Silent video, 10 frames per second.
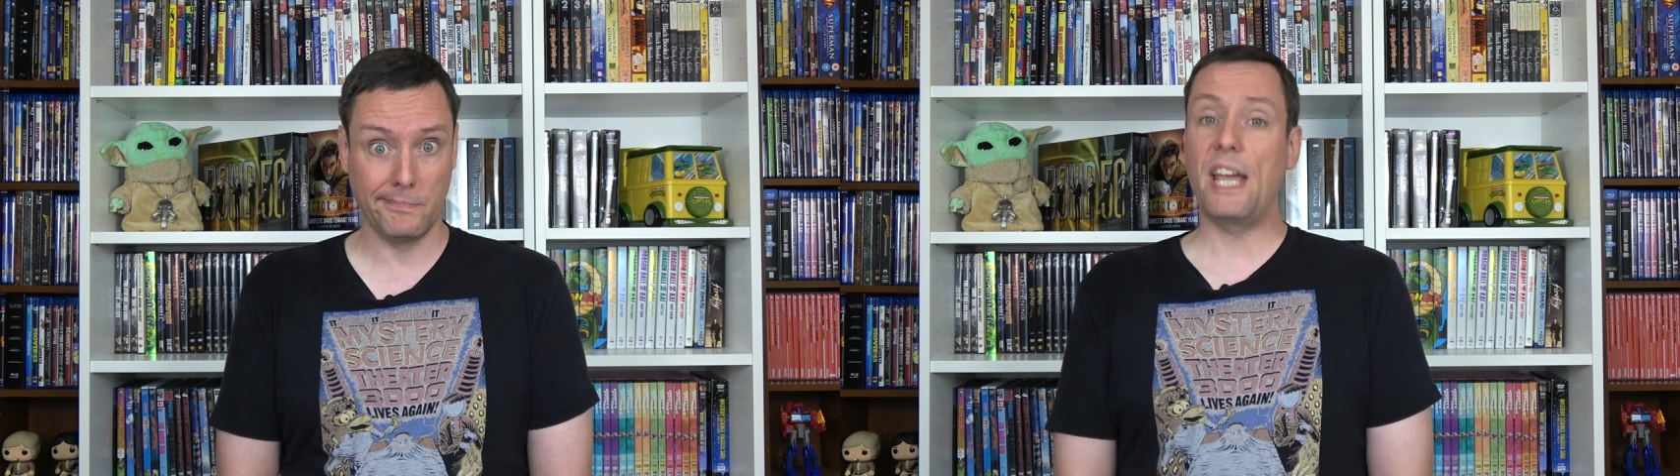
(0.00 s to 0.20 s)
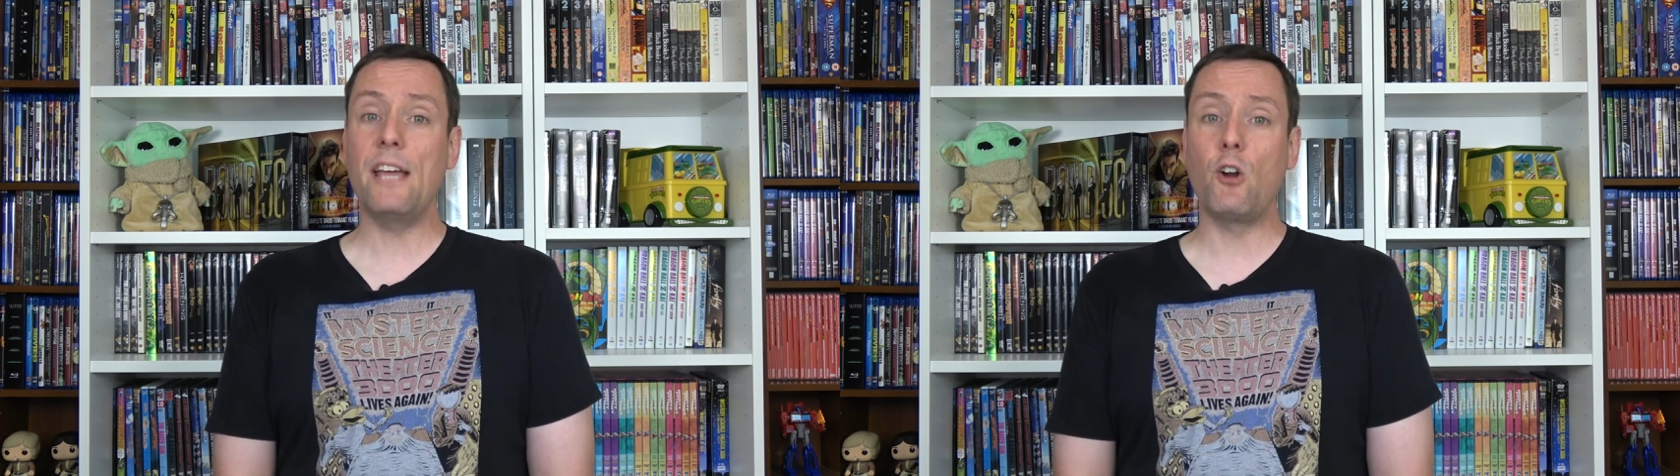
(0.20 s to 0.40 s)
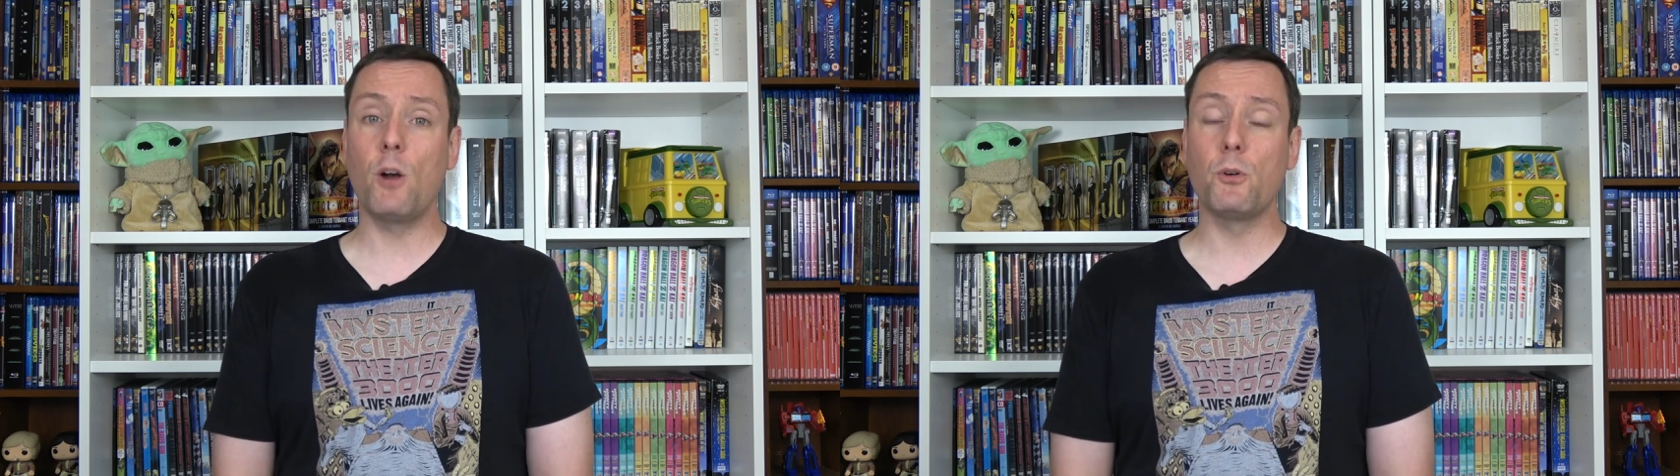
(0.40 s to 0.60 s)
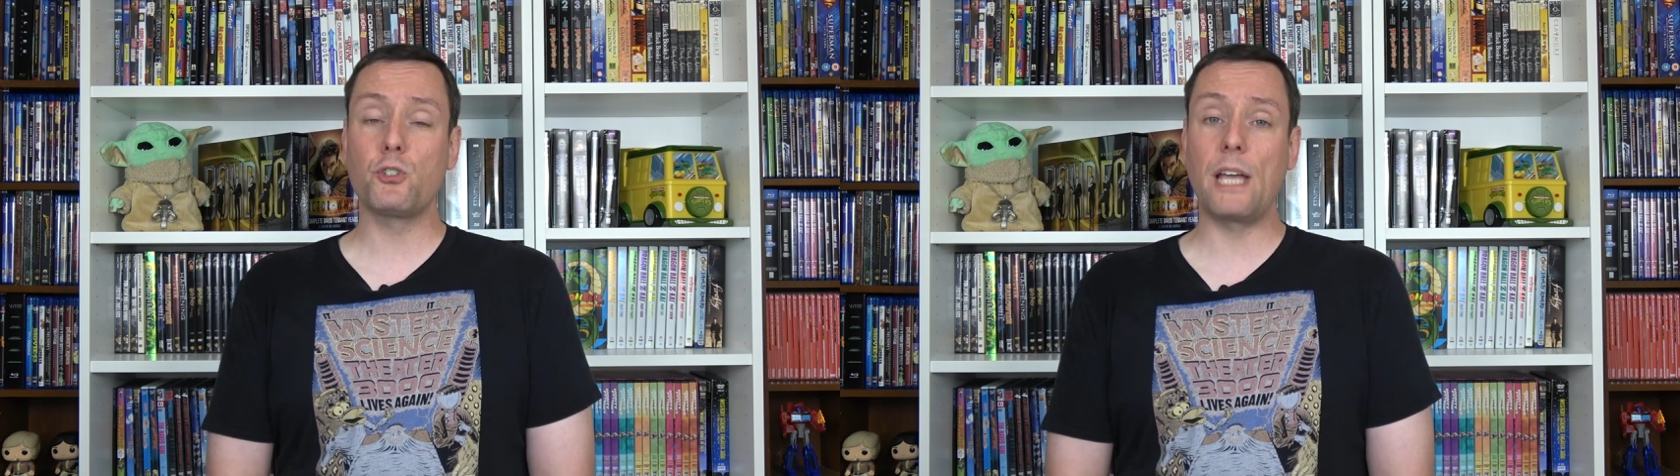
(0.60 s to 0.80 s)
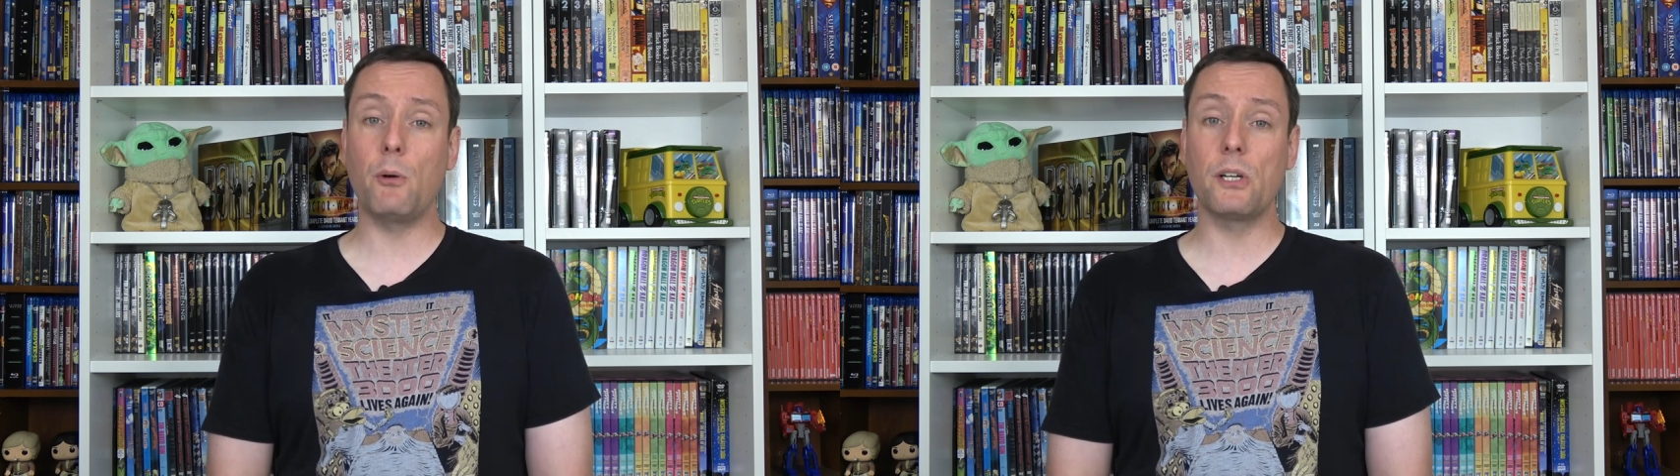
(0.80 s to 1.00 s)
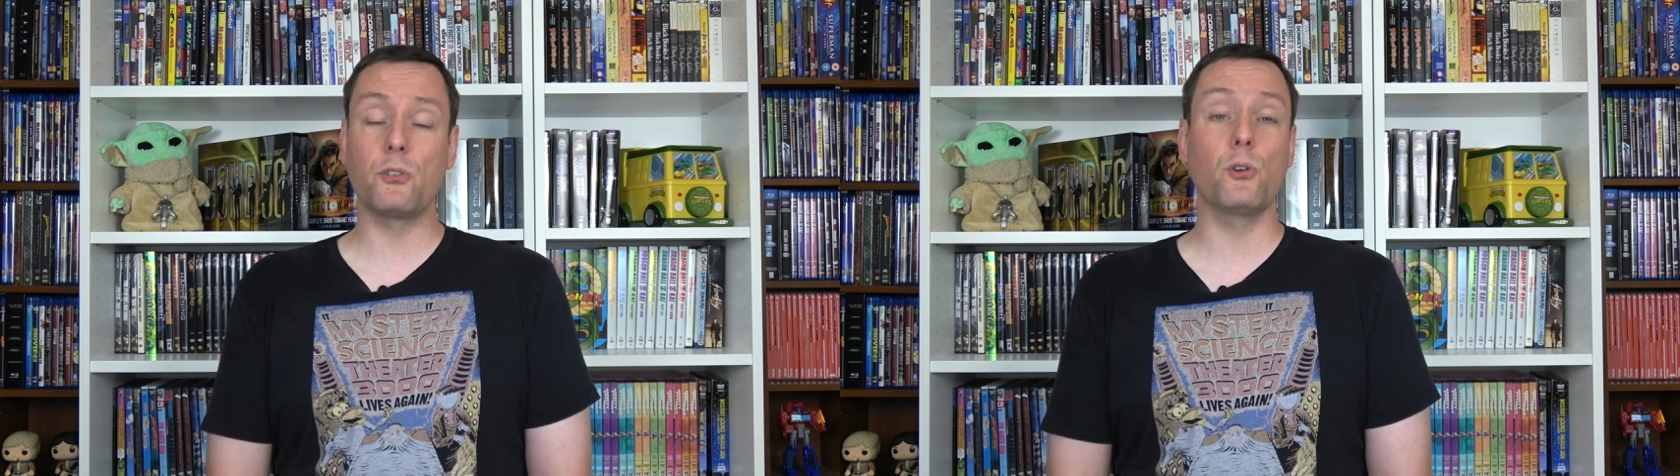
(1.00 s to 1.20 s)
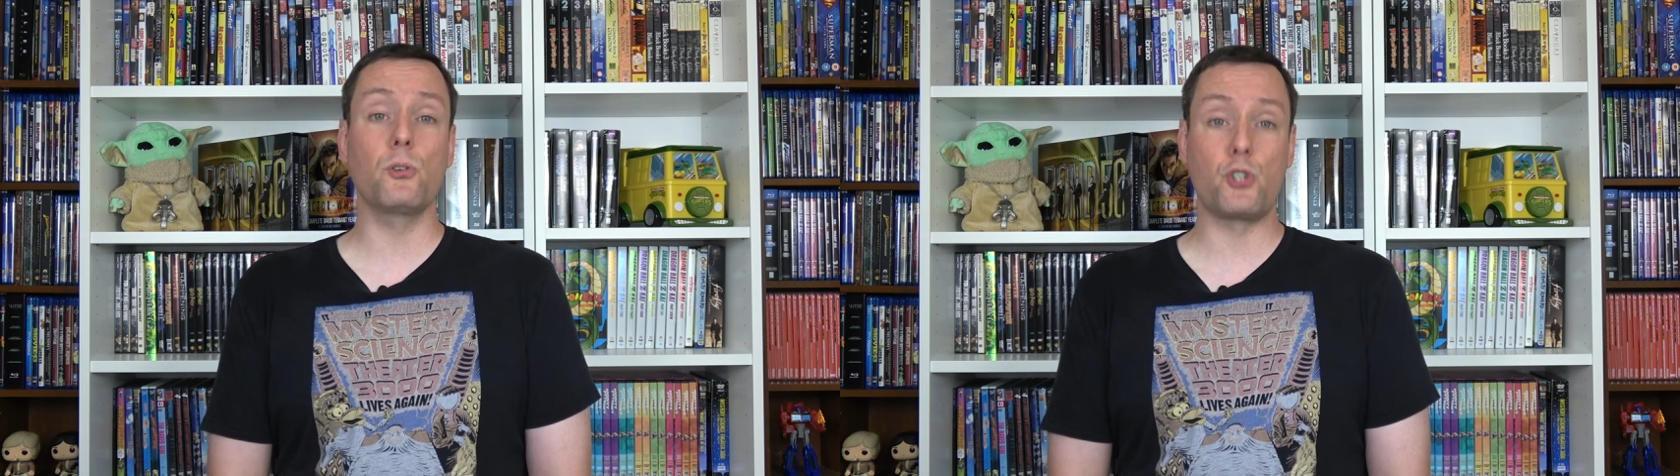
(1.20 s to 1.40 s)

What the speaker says: Dan Harbour's character,